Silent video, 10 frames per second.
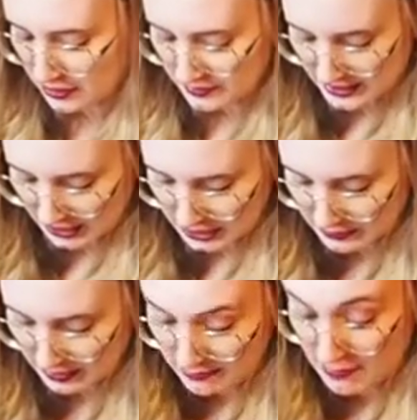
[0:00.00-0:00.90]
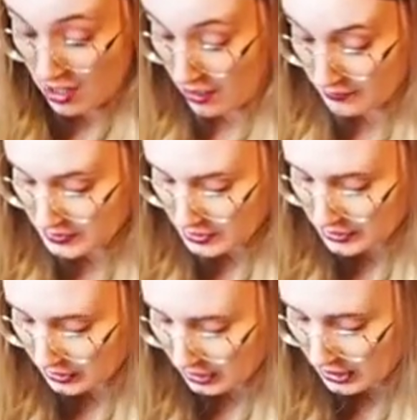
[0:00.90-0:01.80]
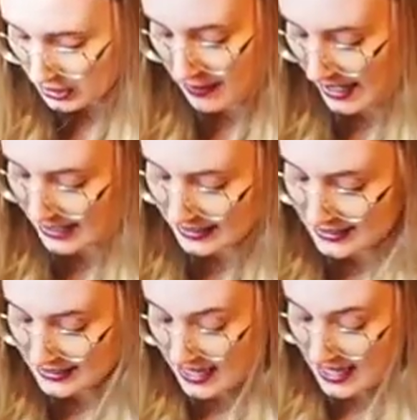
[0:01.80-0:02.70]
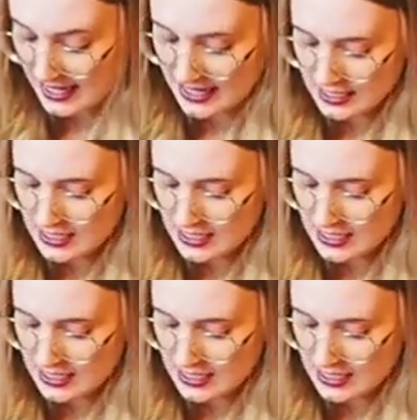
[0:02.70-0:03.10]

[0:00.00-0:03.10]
was actually my mom's skirt back in the day.